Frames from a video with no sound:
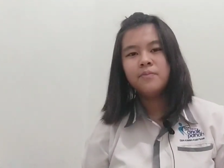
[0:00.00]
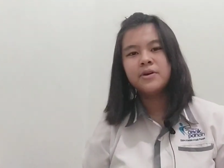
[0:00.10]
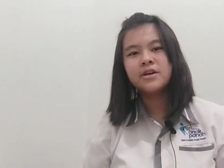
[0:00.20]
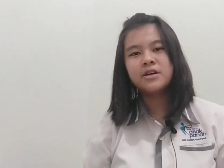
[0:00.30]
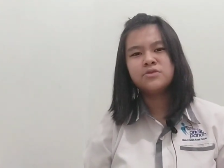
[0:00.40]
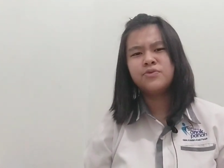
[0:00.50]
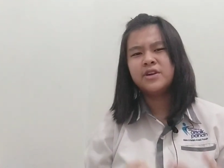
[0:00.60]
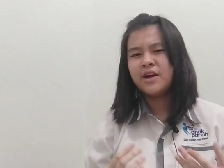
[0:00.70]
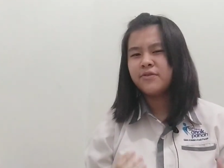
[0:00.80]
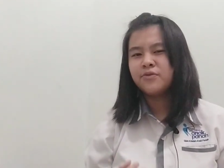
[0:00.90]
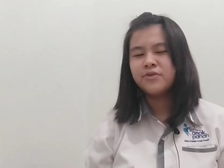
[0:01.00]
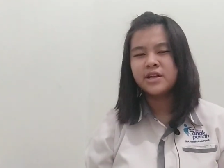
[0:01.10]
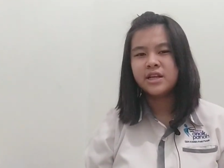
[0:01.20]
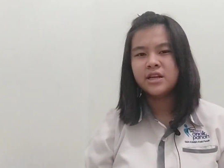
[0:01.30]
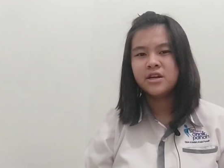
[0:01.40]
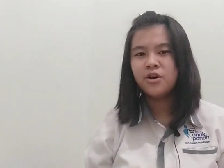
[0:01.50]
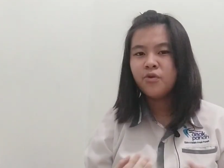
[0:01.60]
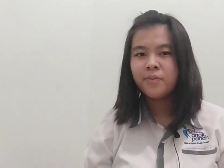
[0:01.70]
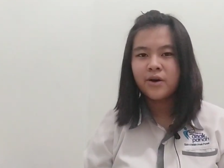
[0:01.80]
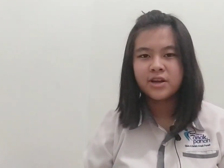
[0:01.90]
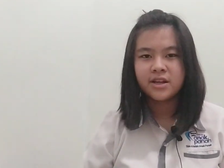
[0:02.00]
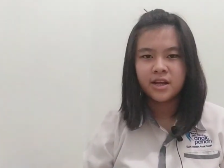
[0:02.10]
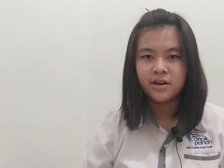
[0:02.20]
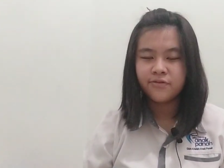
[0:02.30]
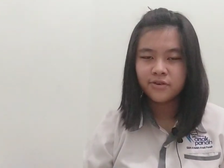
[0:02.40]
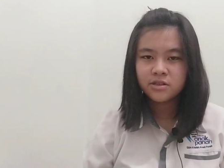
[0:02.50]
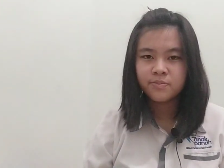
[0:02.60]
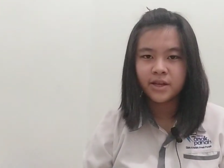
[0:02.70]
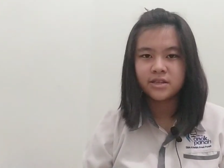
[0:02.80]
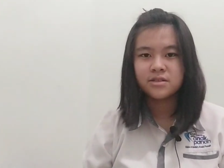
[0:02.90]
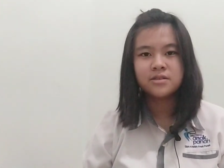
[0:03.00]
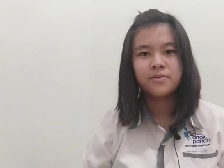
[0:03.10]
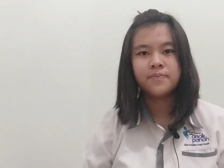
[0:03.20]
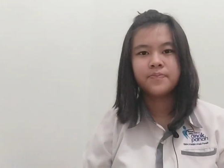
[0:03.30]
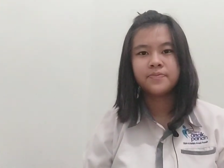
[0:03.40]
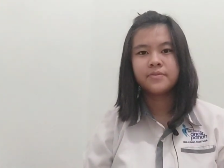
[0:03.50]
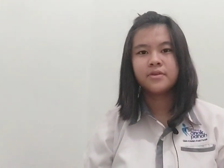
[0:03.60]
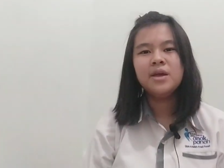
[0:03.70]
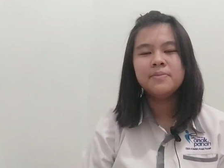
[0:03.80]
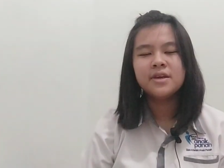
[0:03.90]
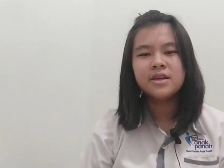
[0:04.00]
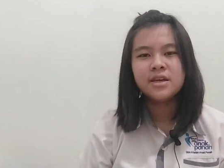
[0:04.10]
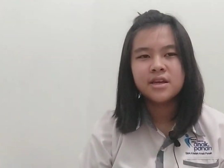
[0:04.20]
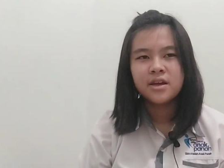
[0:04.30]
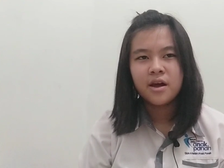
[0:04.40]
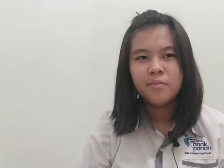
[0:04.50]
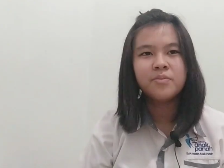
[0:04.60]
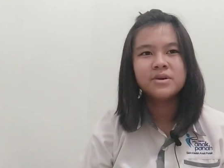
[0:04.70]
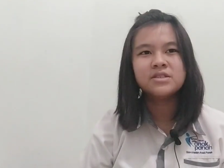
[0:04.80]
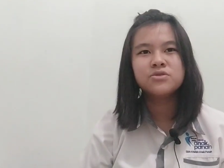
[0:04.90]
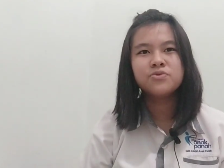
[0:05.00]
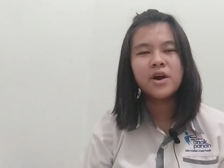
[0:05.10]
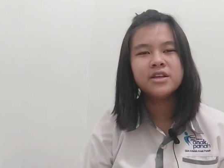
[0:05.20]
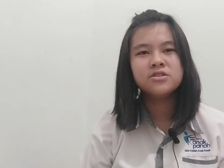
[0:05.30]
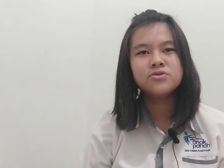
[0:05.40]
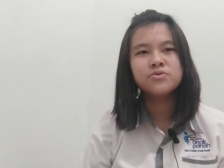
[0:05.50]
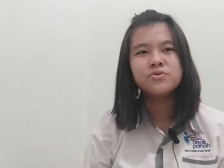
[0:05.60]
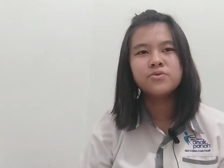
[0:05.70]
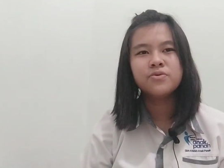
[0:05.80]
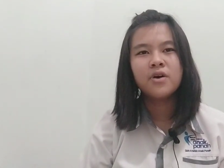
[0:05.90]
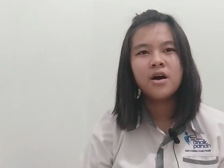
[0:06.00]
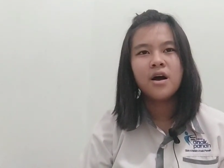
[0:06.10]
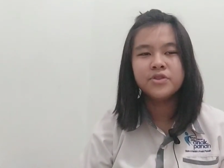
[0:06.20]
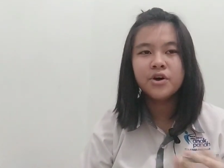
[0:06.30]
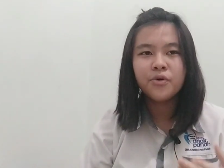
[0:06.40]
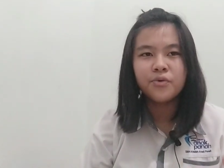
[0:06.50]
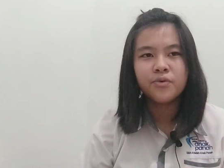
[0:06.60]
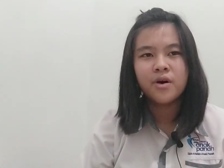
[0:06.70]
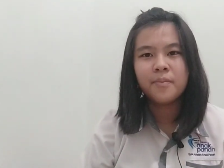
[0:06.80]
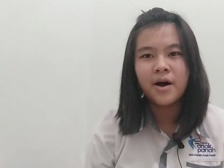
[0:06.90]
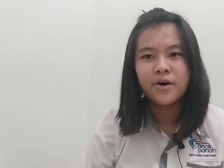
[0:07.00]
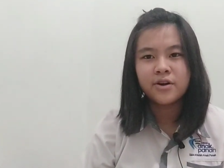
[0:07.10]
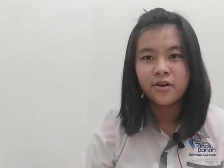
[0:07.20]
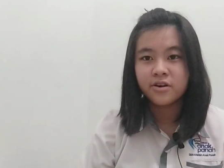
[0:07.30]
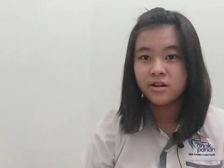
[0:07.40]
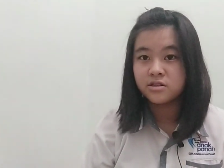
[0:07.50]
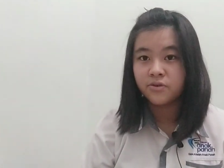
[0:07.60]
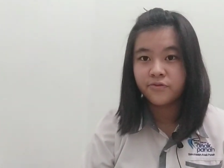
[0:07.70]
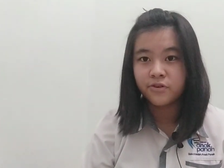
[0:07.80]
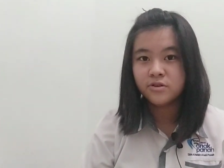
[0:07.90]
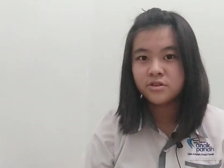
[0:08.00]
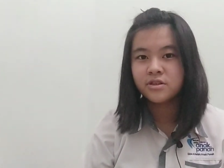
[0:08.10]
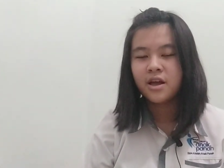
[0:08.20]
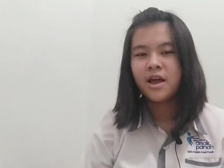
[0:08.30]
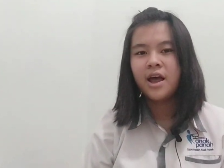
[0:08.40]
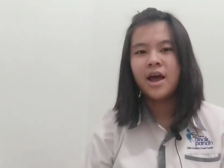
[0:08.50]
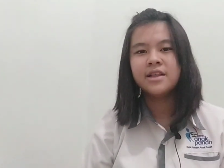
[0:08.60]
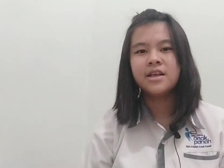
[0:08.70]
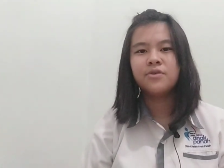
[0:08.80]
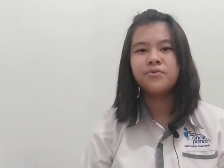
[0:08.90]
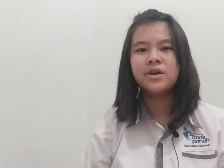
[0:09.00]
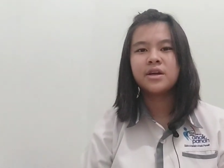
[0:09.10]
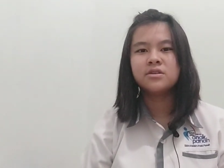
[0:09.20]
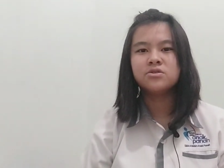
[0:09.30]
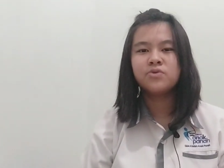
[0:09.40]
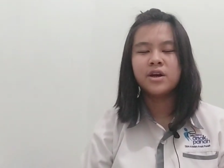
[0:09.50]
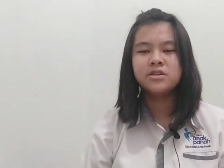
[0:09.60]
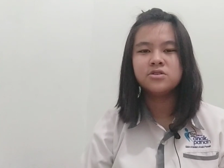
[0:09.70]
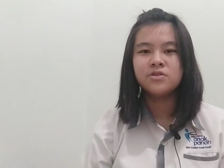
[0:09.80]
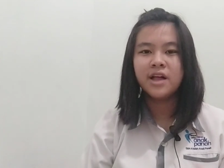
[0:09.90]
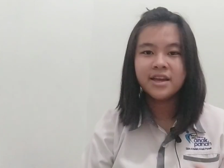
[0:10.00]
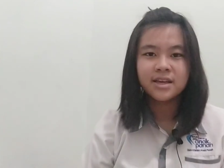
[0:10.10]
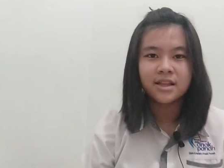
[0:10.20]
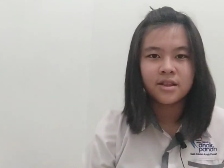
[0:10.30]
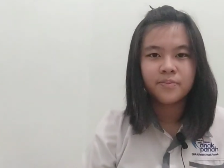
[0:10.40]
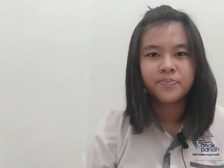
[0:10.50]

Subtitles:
because we never really know about it in the first place. Maybe we must try to know about our culture first, and then we can try to like it.